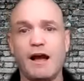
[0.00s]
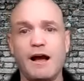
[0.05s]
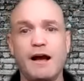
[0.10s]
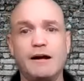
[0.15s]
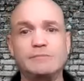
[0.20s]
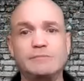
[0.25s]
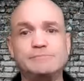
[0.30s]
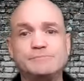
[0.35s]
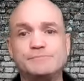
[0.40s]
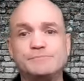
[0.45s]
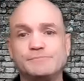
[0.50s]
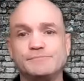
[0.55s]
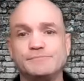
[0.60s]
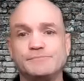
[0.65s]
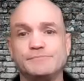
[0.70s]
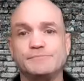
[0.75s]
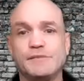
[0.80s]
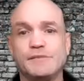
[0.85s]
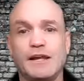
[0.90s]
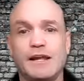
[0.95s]

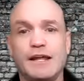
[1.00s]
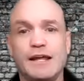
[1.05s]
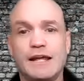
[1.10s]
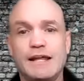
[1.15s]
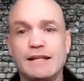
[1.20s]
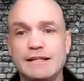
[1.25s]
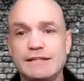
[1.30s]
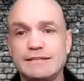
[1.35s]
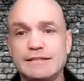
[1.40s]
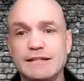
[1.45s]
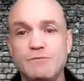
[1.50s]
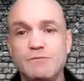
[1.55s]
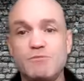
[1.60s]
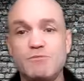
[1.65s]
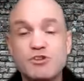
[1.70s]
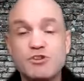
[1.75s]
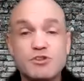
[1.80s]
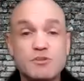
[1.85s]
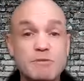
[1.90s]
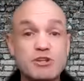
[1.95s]
Let's see,
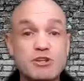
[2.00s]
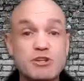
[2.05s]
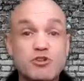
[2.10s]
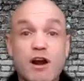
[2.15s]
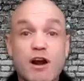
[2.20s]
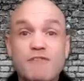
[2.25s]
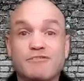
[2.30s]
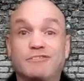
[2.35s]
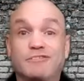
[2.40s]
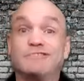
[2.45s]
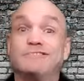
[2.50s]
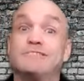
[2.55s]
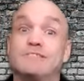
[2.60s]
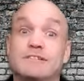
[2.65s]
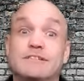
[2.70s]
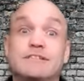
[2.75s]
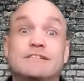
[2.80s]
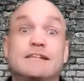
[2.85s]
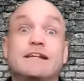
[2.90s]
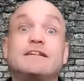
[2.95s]
when you submit your offer,
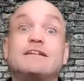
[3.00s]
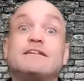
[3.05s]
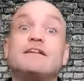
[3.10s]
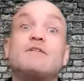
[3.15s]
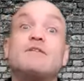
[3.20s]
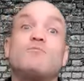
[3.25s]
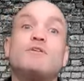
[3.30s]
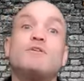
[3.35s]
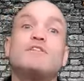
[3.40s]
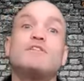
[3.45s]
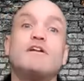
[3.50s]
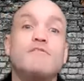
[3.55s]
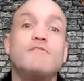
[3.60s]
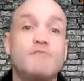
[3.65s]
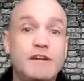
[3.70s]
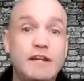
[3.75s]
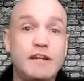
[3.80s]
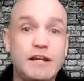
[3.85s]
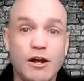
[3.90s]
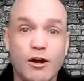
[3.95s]
send it with a
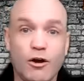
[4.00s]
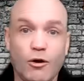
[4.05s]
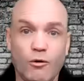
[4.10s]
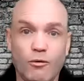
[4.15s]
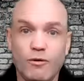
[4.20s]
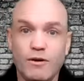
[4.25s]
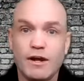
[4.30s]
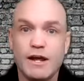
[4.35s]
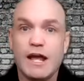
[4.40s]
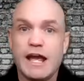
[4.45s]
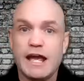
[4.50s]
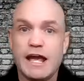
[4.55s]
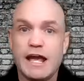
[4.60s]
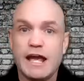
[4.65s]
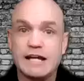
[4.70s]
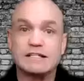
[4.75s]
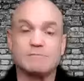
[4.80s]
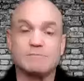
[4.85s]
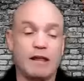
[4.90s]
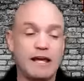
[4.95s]
video
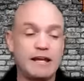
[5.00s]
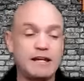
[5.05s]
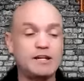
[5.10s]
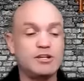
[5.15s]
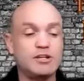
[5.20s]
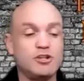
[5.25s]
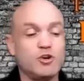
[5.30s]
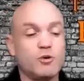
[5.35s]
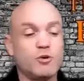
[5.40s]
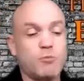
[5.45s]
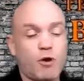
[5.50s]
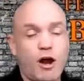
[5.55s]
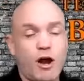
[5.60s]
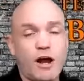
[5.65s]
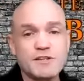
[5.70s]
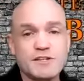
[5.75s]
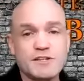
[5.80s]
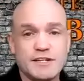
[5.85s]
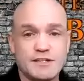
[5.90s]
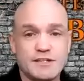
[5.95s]
explaining your
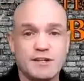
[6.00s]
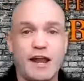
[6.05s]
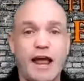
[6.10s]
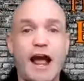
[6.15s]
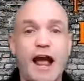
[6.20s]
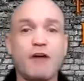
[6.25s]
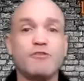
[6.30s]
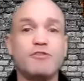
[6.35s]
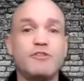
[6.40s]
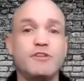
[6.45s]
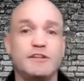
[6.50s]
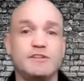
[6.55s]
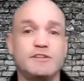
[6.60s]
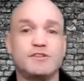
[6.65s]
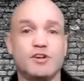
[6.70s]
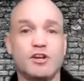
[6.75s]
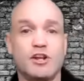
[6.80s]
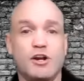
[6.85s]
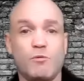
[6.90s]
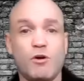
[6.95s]
process and how
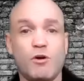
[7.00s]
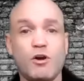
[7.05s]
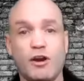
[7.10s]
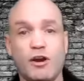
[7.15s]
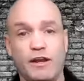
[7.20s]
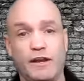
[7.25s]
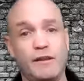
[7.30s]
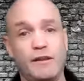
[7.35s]
things are going to work.